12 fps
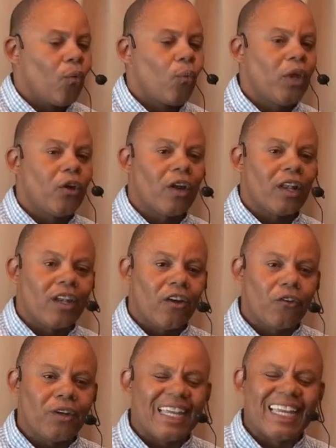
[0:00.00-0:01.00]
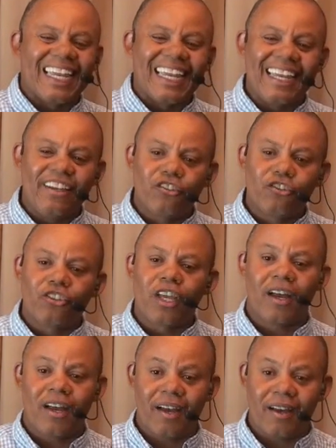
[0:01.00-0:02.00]
We are learning each
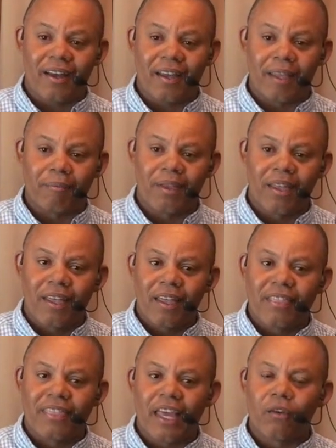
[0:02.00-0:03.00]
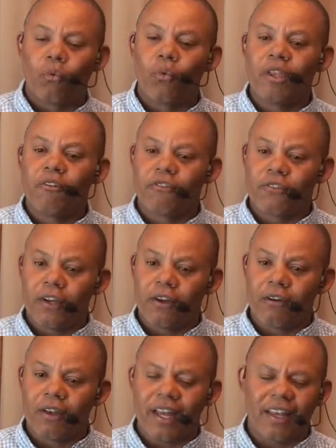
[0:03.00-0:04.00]
time that we
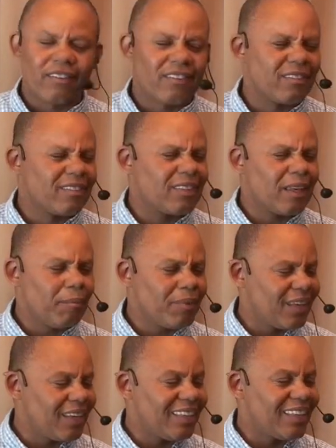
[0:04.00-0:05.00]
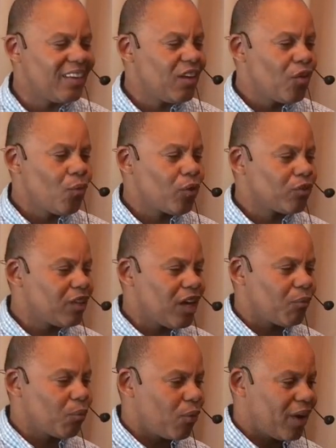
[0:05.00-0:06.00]
feel like something was
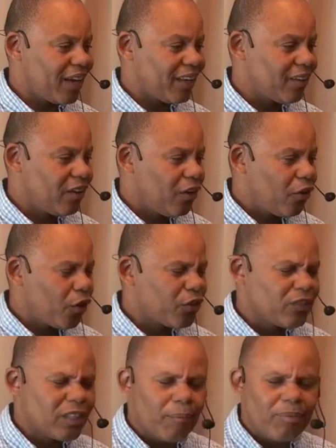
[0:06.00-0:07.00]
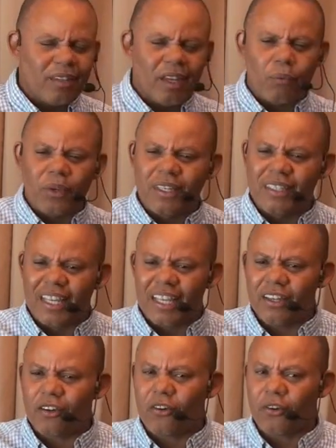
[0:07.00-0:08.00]
not right, or something that we
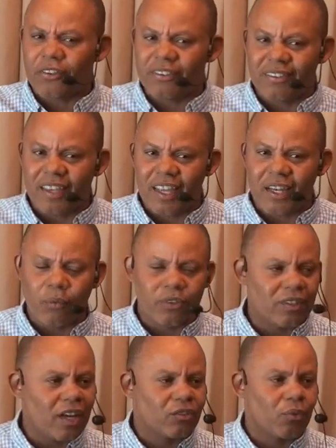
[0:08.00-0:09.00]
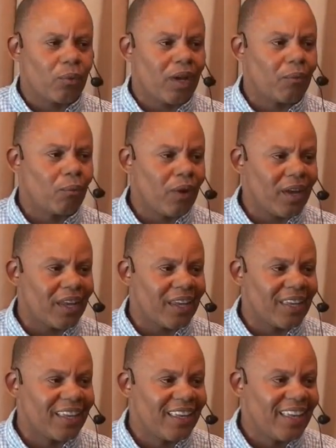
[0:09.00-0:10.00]
did or said was not the right
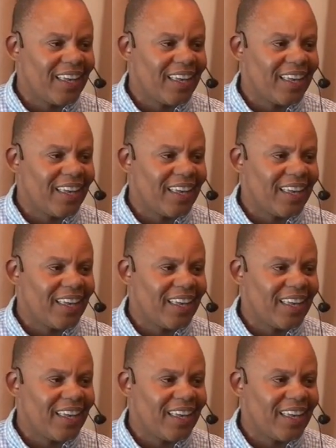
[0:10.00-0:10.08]
way.